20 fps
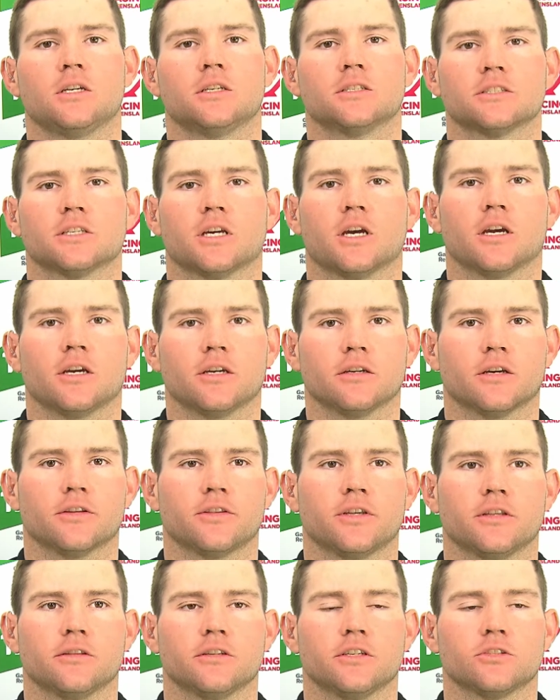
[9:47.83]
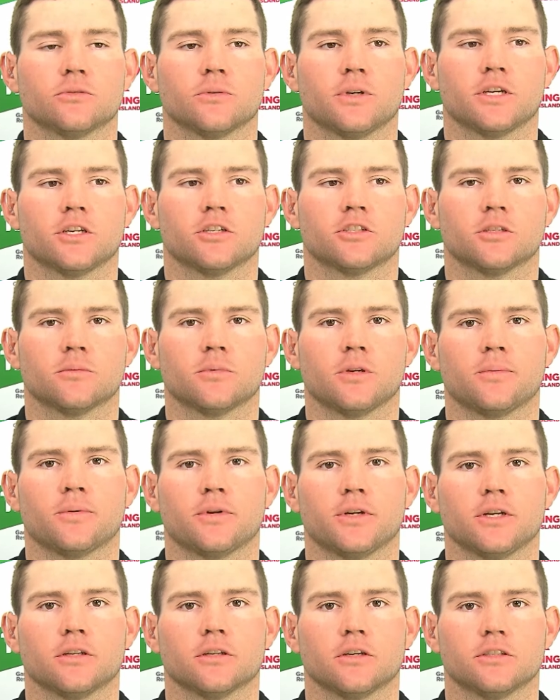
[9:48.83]
So I think this week he should be
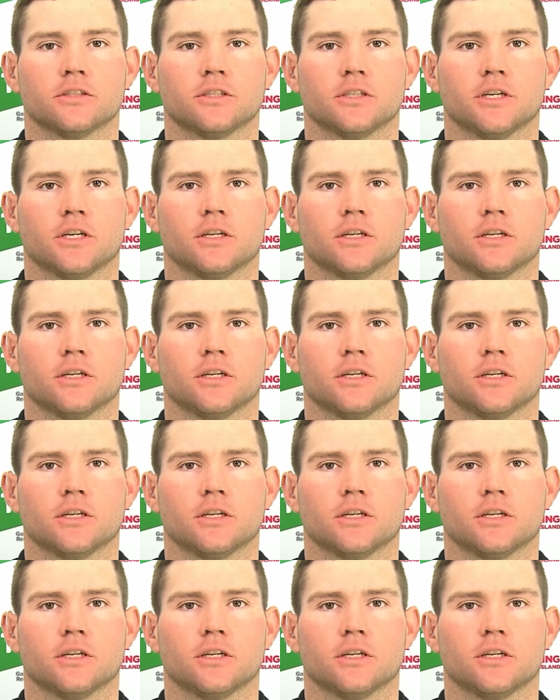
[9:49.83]
pretty close again.